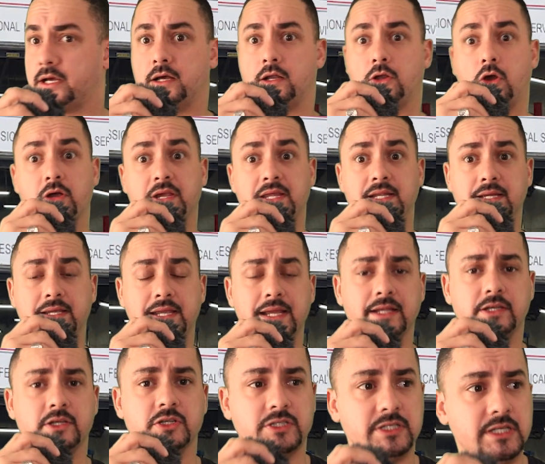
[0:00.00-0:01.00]
log in
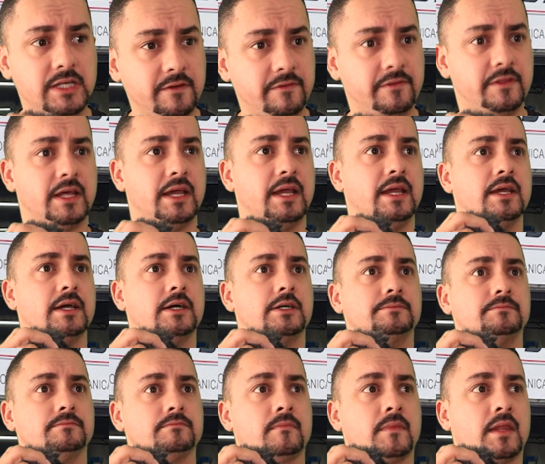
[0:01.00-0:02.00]
again to see if they
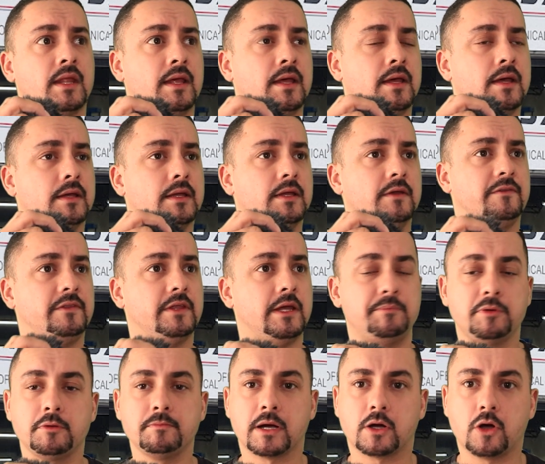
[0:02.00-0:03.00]
um if they
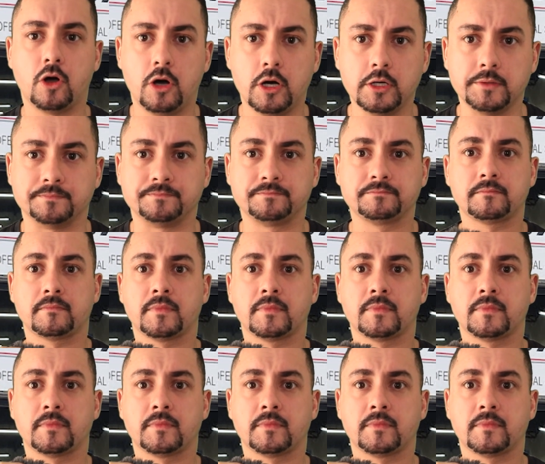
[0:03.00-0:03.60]
put my car on